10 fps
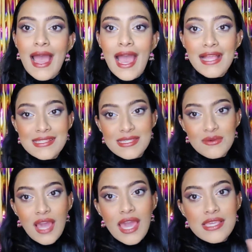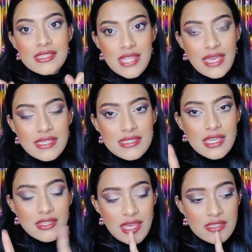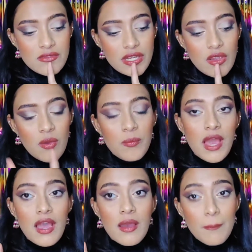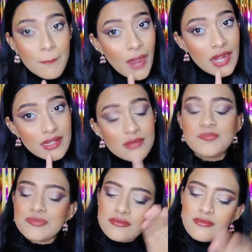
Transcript: I'll see you guys in the next video. But